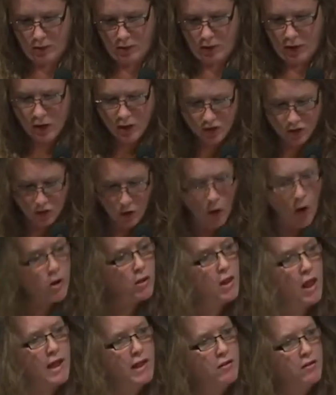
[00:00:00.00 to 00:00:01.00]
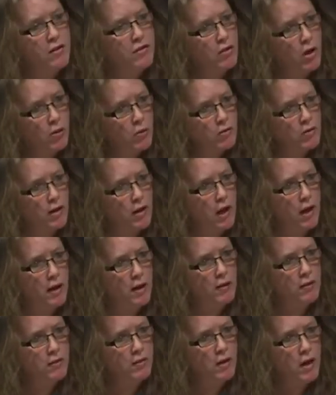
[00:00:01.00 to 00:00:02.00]
Song likes its own
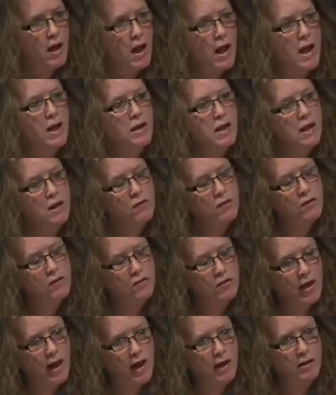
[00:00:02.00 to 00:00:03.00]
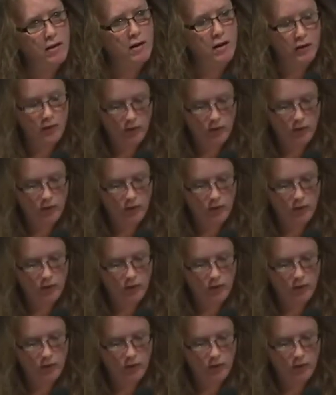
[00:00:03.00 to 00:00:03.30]
delights, and even sadness